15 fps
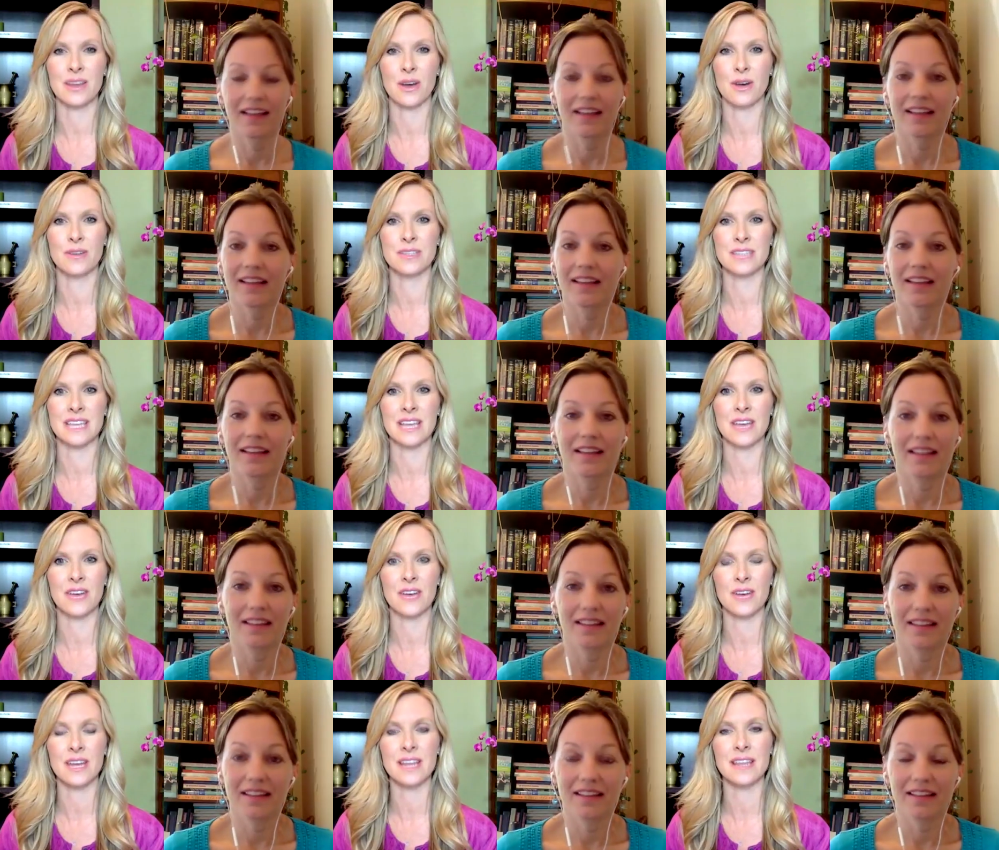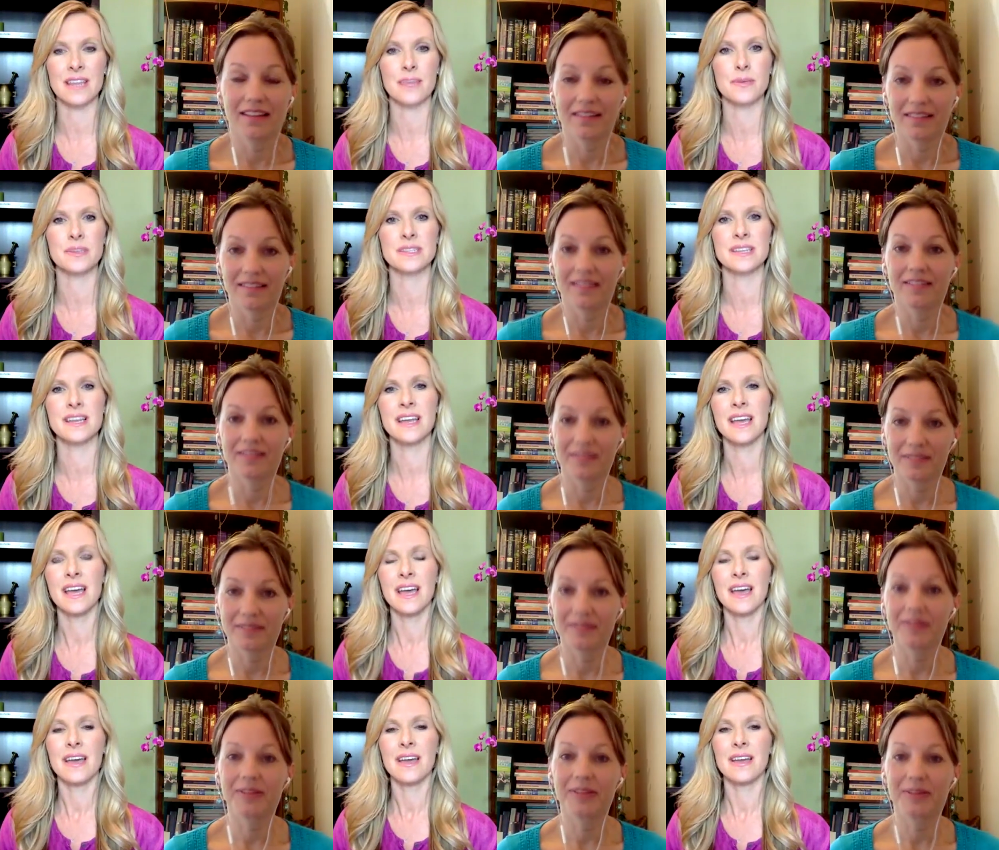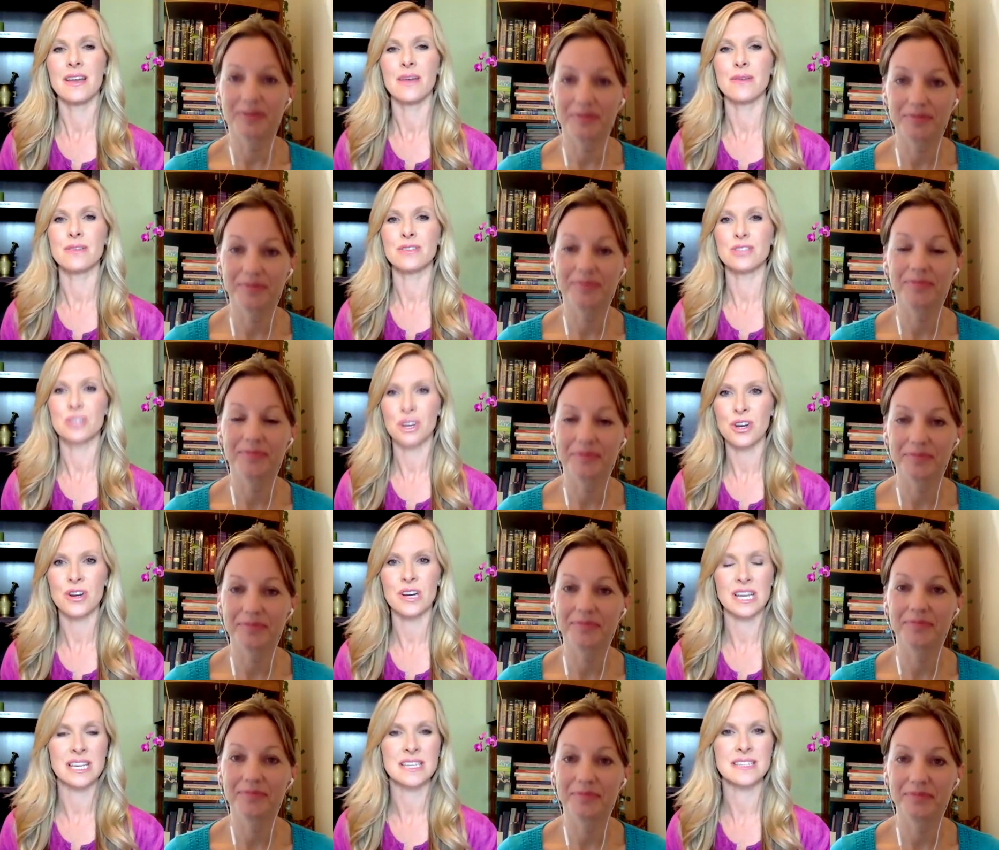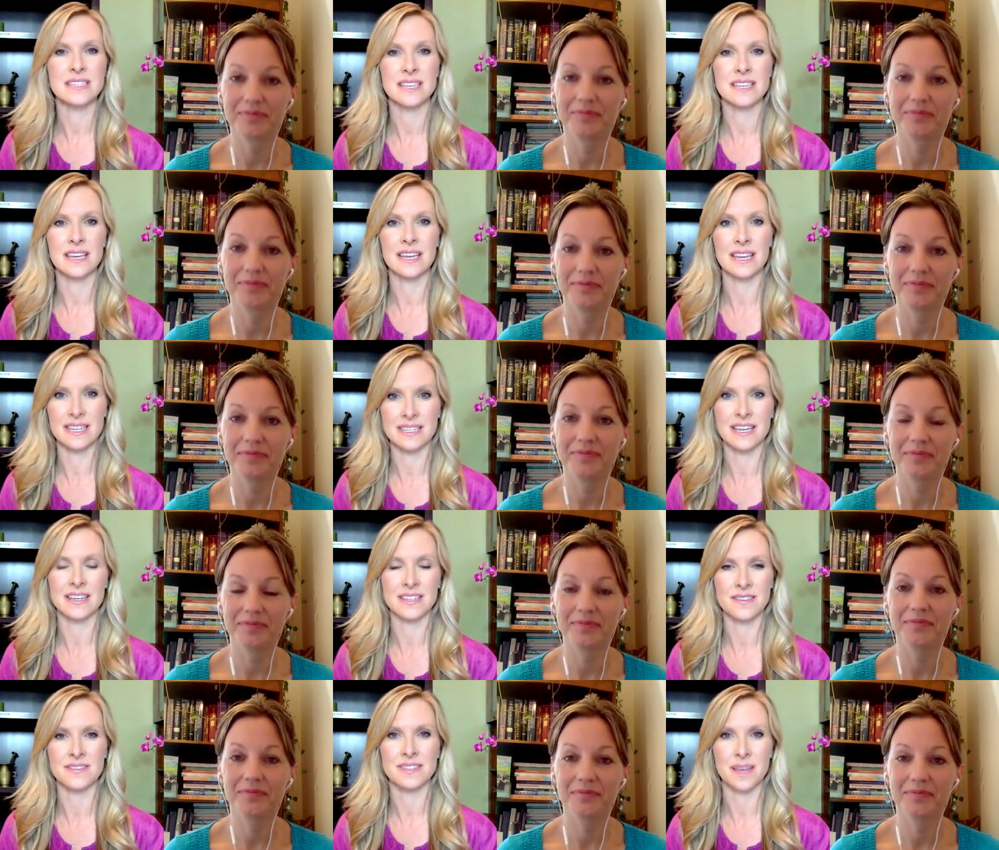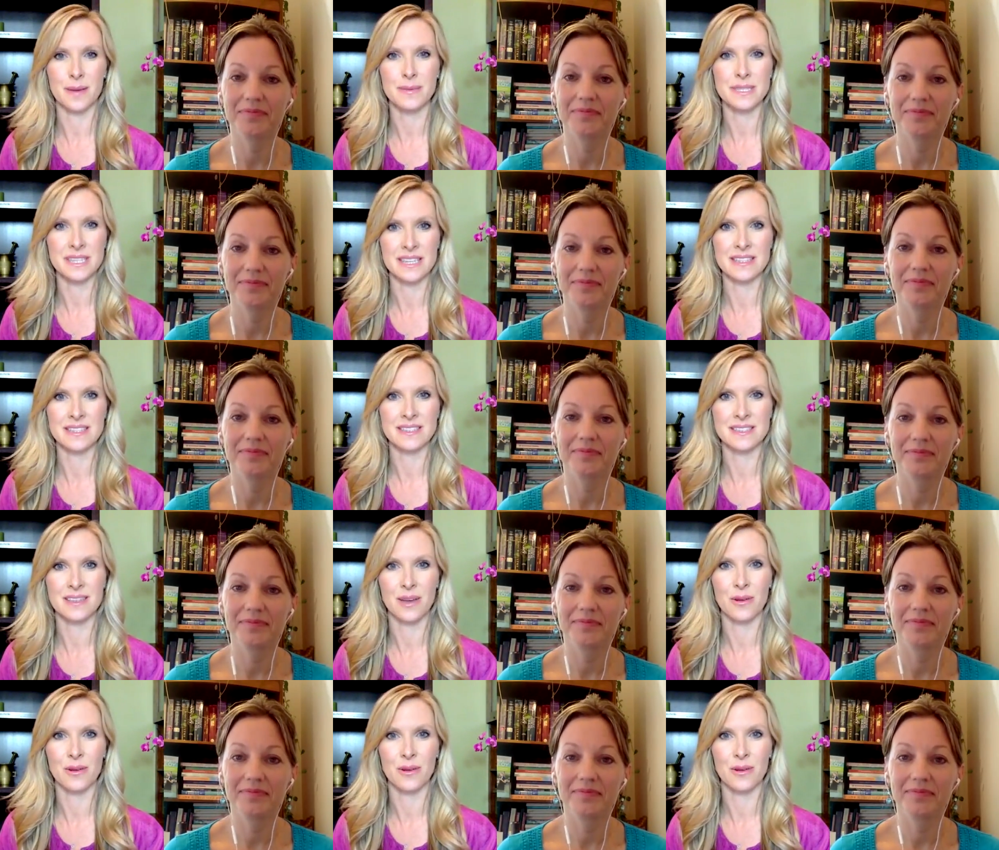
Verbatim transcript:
Speaker 1: those ingredient labels and no, sugar is an addictive substance.